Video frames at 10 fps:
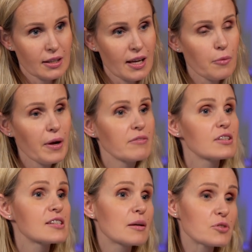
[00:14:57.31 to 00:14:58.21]
Yeah, we have
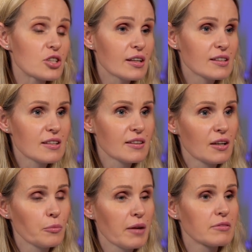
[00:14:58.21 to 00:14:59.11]
the subject,
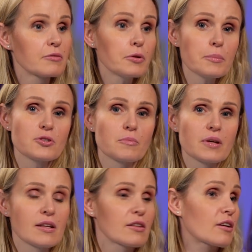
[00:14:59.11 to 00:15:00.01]
then we have the verb to
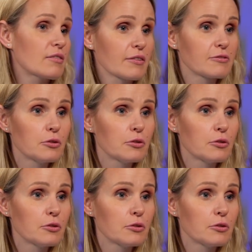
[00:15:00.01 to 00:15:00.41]
be in the correct